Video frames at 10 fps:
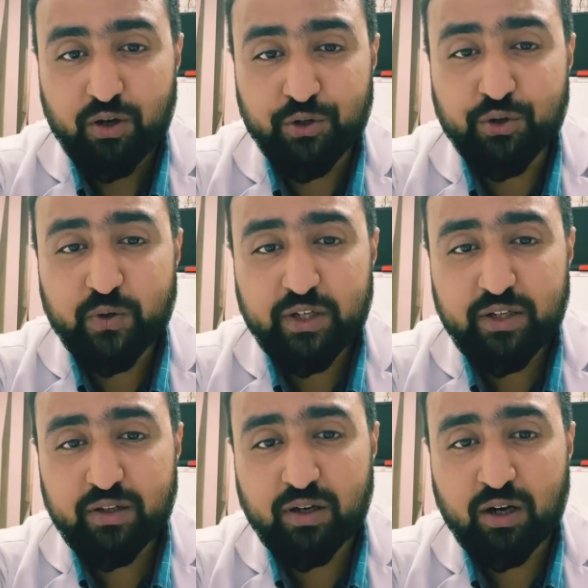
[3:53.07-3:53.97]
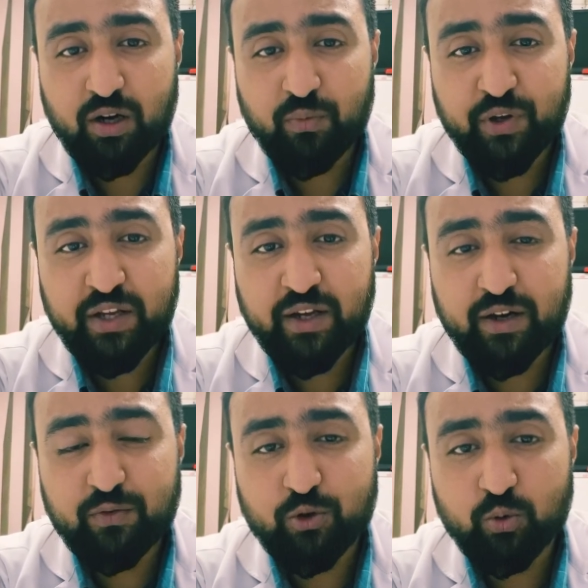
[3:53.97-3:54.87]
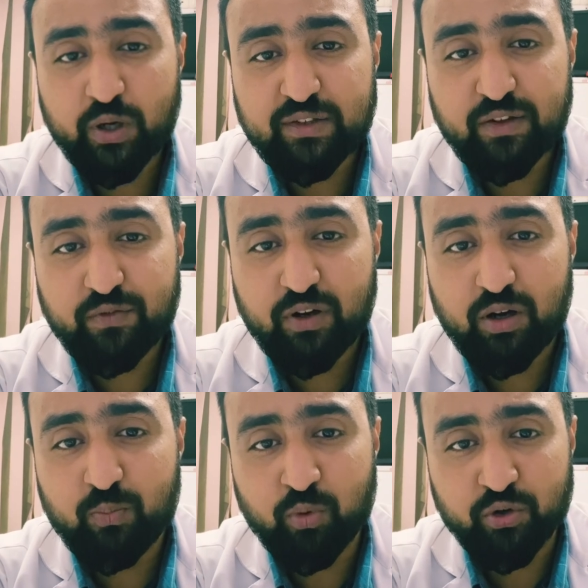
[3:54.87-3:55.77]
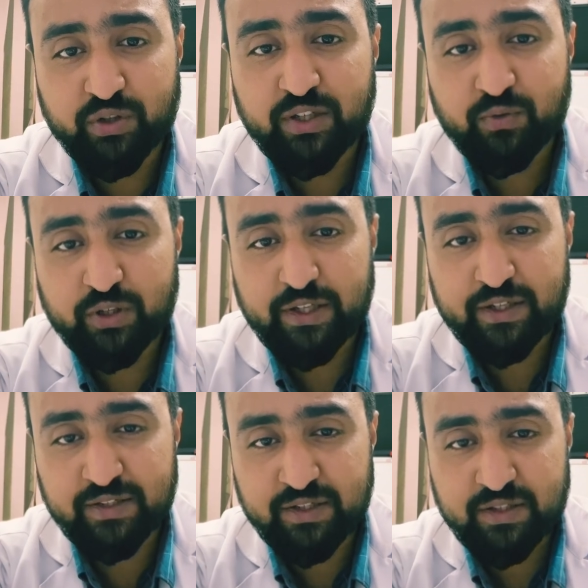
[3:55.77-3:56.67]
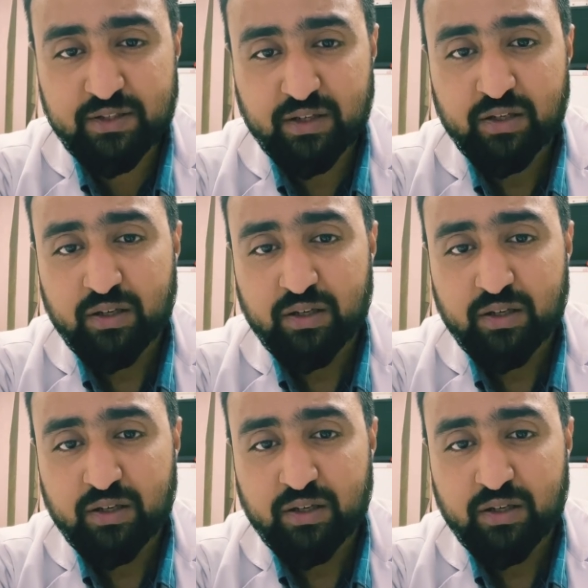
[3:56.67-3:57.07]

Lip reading: Usually we have two kinds of postings for the residents.